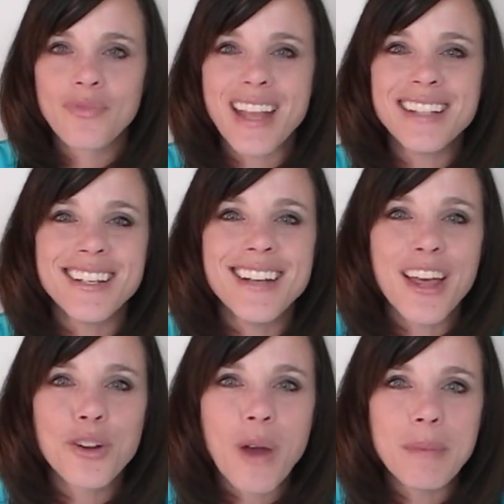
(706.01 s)
That's
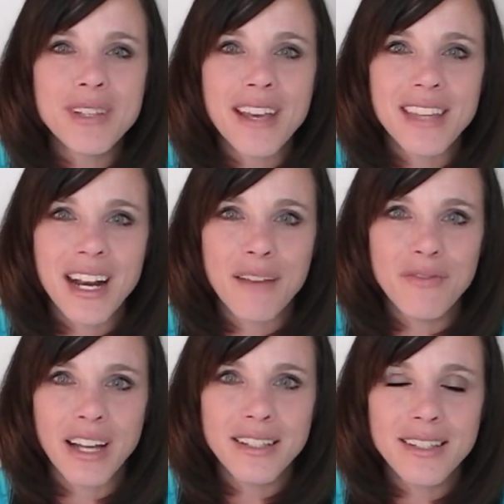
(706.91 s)
another website that I
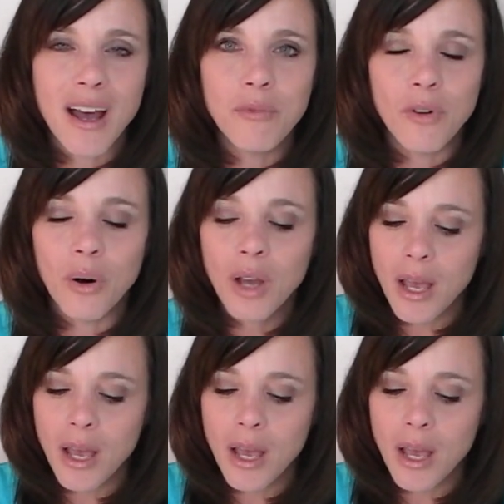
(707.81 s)
find is helpful.